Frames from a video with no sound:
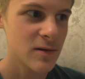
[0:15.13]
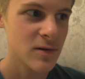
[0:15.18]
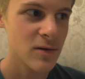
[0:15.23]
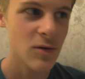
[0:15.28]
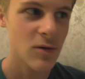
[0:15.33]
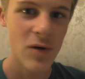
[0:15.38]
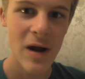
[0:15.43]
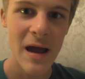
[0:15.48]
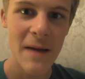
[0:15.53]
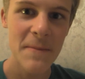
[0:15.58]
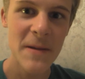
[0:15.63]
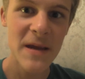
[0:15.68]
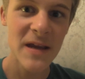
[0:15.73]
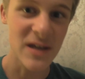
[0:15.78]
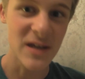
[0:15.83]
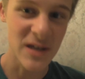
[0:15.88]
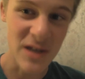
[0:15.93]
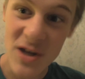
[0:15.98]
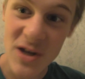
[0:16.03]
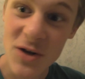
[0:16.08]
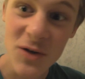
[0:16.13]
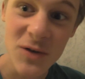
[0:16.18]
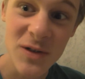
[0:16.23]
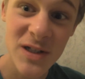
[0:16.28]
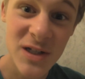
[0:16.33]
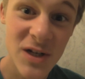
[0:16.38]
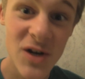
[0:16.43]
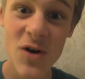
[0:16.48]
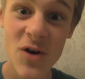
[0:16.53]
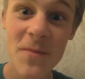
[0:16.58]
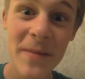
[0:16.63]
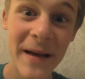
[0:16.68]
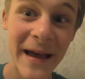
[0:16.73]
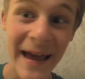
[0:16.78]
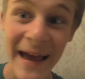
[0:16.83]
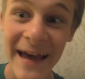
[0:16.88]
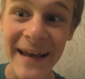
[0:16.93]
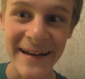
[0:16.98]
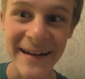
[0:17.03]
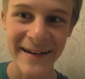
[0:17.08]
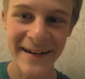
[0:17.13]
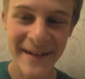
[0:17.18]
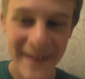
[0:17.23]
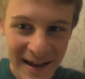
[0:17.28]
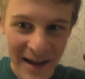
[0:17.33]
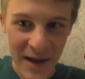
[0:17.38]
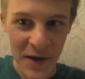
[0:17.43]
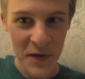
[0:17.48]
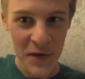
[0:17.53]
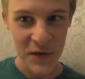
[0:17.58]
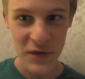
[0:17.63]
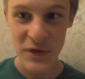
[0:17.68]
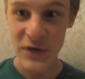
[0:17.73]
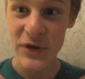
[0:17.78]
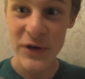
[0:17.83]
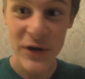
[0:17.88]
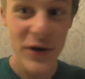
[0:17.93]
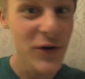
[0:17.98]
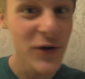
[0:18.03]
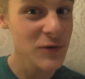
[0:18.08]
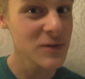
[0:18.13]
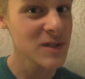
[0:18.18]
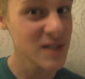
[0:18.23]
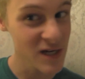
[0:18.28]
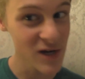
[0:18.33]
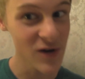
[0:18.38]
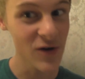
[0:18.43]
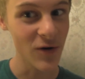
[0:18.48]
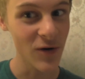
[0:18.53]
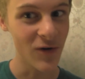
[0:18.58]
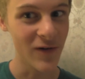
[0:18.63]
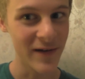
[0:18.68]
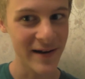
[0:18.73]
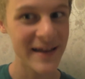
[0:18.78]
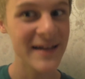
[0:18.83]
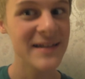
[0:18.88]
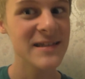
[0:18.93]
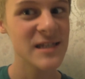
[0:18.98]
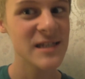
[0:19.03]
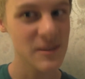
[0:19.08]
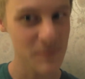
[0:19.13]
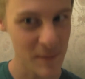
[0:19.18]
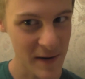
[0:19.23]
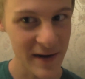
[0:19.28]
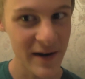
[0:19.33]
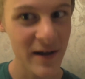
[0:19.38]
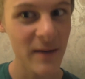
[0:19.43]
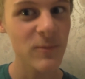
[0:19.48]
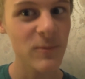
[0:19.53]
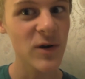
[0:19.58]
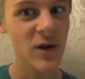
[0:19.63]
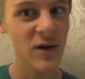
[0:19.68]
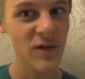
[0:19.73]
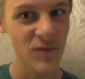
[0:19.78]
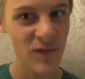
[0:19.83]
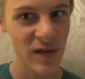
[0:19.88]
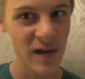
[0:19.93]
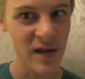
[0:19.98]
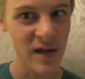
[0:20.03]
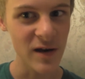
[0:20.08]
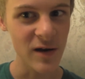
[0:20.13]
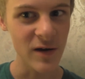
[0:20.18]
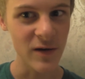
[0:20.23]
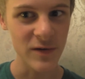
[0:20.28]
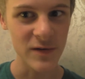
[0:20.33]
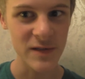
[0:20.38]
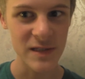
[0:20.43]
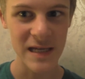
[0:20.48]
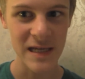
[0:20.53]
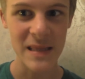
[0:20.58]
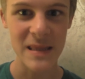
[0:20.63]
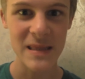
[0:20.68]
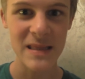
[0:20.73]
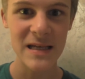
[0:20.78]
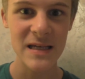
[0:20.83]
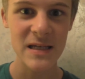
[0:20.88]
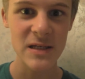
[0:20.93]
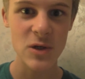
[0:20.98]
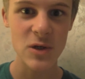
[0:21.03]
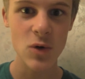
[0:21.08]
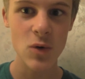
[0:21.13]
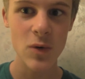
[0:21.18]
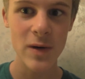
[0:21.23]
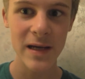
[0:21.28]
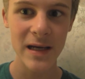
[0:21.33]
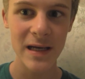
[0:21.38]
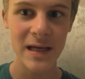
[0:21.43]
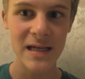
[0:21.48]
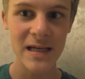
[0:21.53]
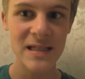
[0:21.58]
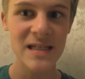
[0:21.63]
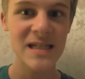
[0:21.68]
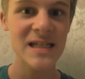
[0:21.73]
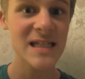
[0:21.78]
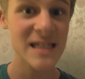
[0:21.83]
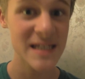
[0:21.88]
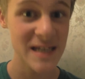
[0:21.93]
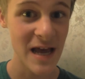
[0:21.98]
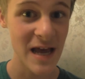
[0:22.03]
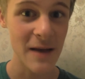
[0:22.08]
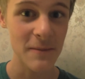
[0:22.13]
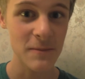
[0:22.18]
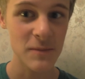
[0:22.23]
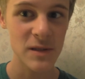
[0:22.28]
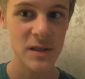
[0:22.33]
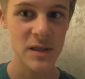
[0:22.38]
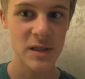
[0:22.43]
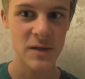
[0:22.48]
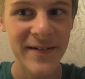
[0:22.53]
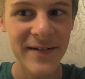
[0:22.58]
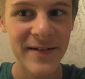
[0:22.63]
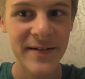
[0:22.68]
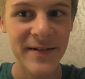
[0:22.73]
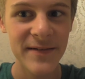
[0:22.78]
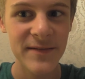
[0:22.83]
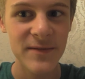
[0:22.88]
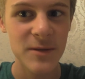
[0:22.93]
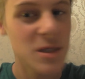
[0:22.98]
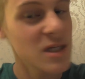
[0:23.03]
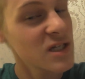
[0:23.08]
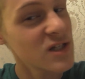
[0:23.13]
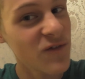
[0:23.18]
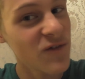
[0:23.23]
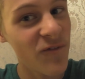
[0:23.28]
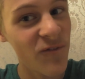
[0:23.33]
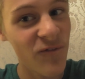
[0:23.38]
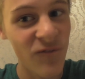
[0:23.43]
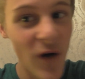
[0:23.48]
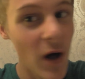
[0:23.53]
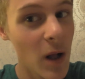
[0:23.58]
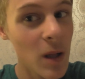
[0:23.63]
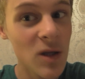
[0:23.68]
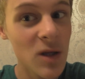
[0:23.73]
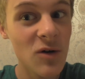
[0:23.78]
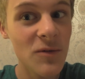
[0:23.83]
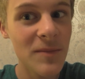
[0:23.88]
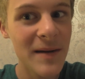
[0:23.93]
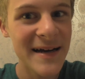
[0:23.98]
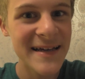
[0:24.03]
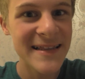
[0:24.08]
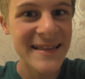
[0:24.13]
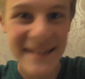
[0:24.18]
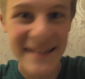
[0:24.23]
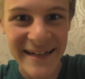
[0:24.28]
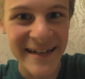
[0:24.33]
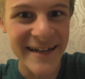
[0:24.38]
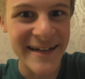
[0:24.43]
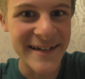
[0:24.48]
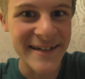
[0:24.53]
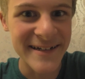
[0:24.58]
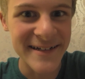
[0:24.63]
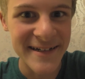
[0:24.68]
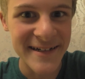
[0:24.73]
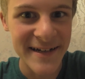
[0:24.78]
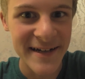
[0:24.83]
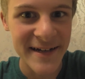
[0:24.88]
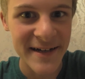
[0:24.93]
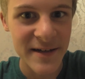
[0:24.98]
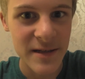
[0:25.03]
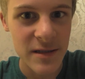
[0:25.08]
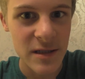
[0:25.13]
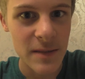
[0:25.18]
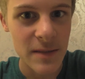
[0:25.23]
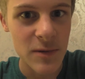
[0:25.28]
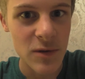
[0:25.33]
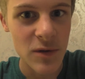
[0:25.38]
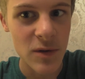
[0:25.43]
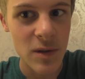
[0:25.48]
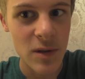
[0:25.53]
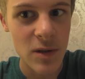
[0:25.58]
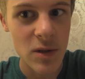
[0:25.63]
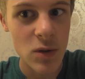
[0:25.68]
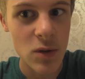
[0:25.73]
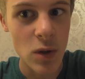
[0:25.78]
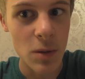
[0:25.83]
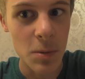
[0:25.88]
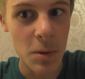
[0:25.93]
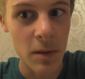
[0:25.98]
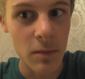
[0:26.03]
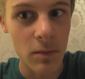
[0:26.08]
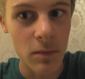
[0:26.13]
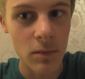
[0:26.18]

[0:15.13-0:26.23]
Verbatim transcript: crappy YouTube edit, you too can speed up your videos in these quick, easy steps. Just follow my lead. Steps are in the description.